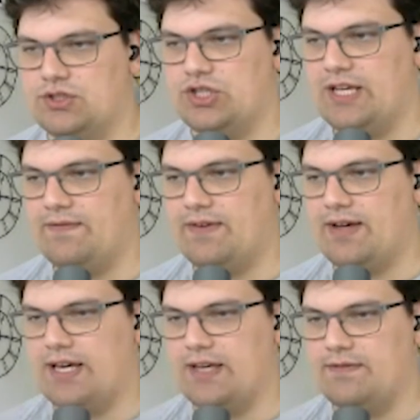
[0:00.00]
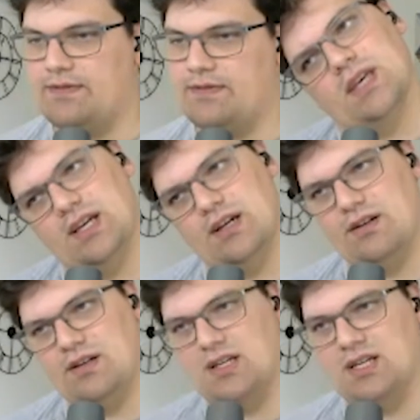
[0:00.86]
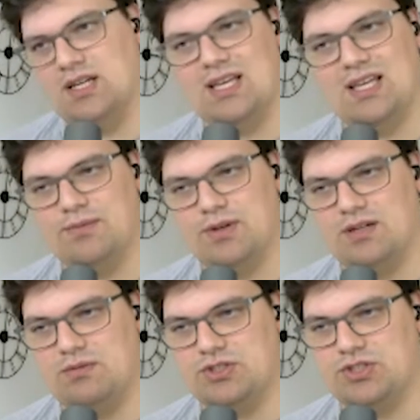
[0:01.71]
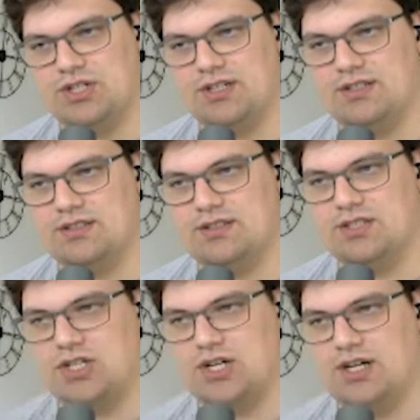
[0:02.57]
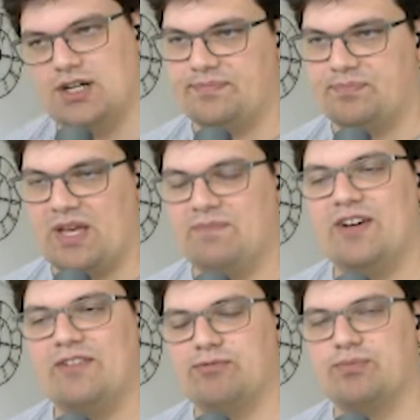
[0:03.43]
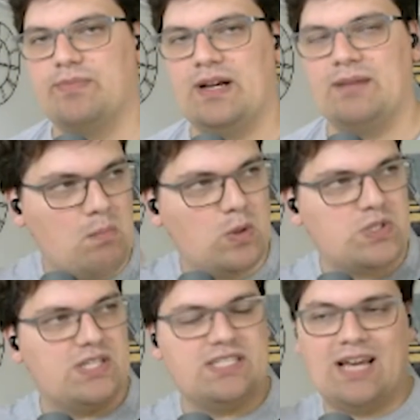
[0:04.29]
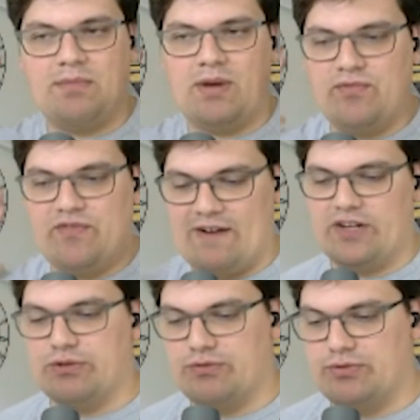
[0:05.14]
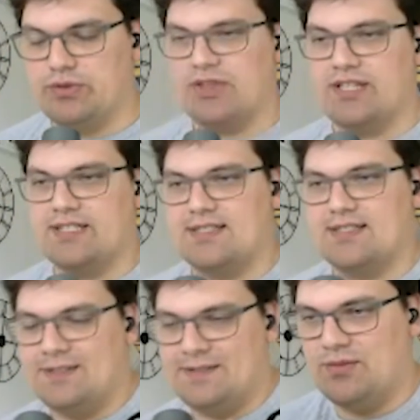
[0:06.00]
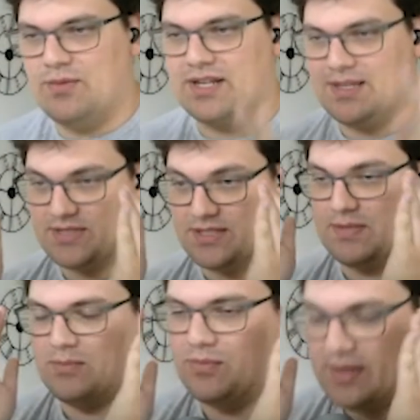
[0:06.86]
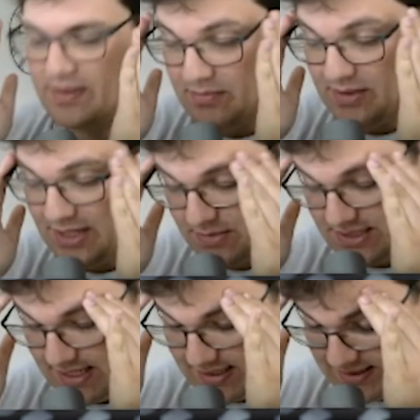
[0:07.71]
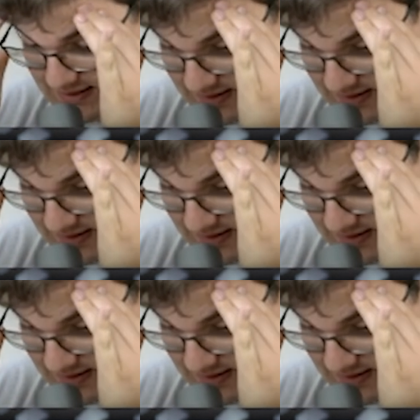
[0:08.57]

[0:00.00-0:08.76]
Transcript: J five. Here, here, huh? What, sir? Sir? I'm very, I, most of the time I'm very ruthless when it comes to people pl playing mistakes.